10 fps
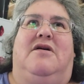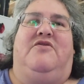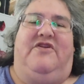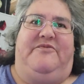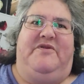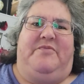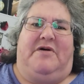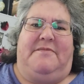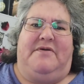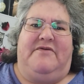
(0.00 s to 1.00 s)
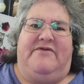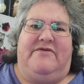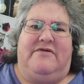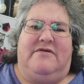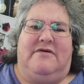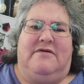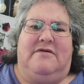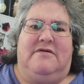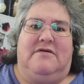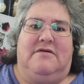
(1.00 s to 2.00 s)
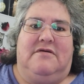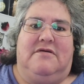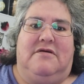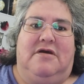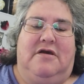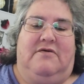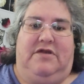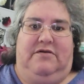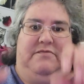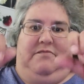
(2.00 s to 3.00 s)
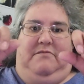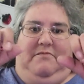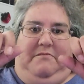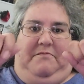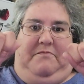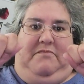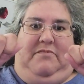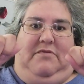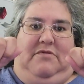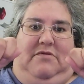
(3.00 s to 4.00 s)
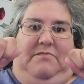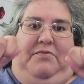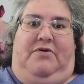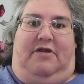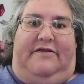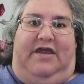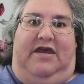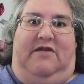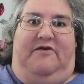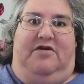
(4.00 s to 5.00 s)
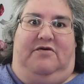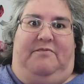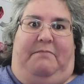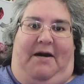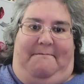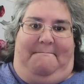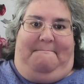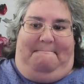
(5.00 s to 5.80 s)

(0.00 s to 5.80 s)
Christmas poppers, where you pull on the ends and it goes pop.